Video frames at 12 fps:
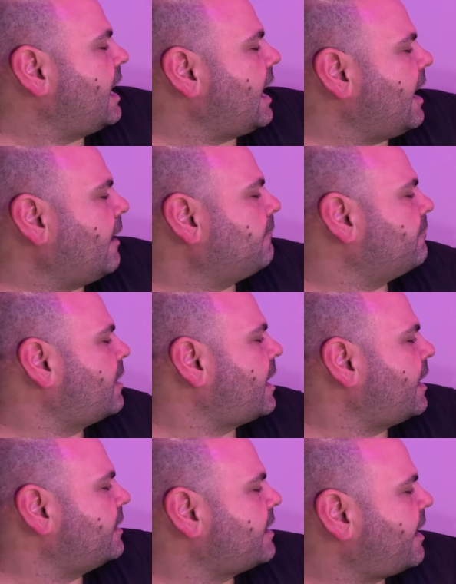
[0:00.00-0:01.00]

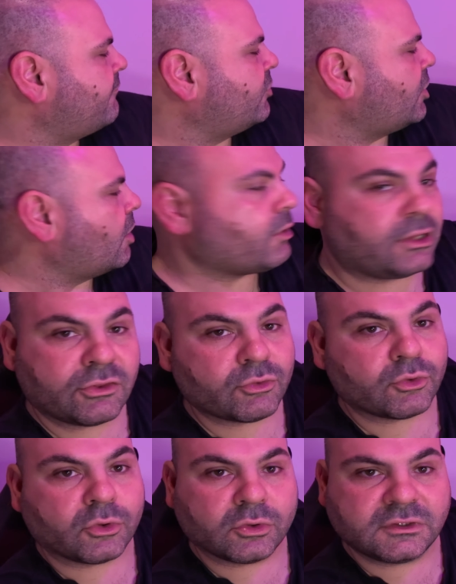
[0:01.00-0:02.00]
and have it going
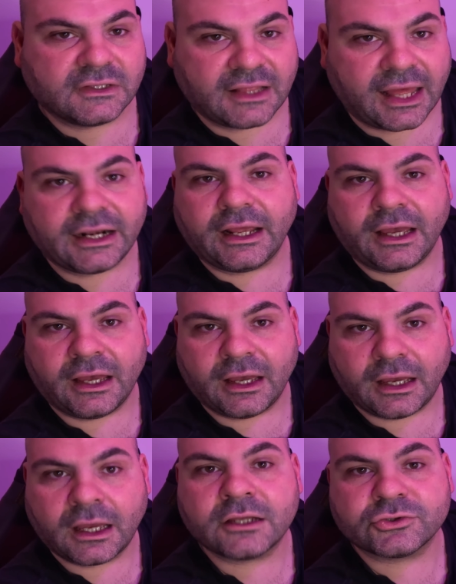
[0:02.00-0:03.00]
through to that
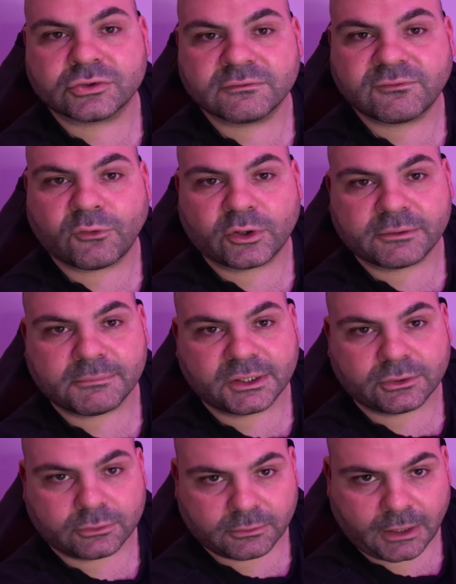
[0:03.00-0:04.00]
140
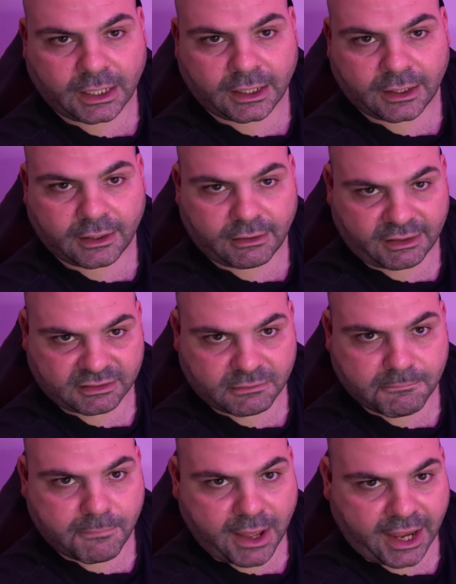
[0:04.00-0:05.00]
mil at the
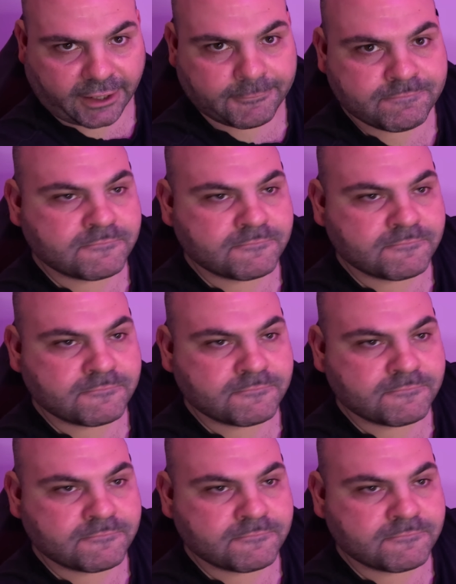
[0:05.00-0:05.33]
back.